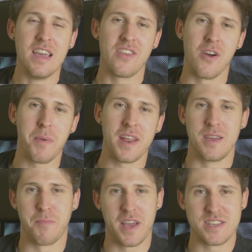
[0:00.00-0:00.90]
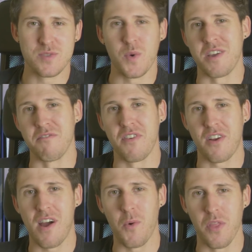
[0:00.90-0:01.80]
There are plenty of places where you can
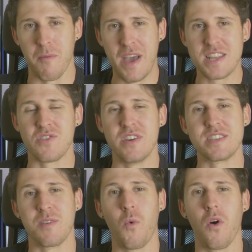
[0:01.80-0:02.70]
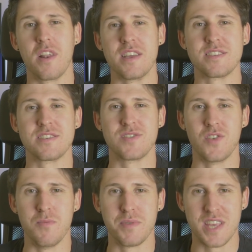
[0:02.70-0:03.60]
figure out what the meta is and what lists
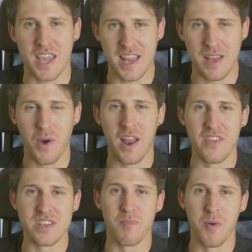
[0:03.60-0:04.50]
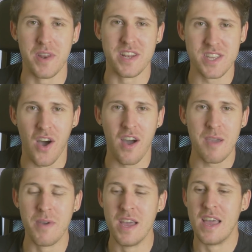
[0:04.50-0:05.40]
do particularly well at this moment in
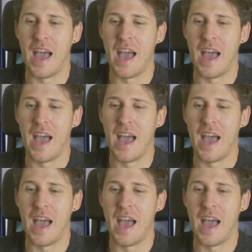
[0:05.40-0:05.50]
time.